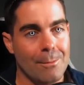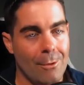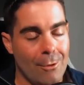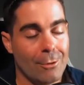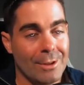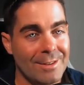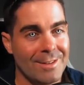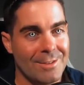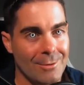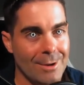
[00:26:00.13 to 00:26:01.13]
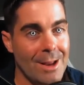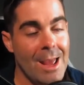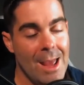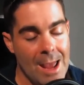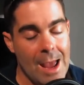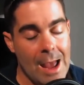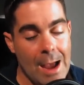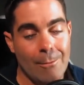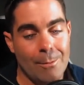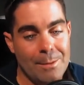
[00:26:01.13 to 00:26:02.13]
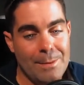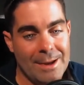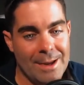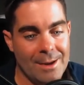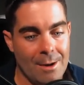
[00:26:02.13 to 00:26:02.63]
or listen to it, I will be picking it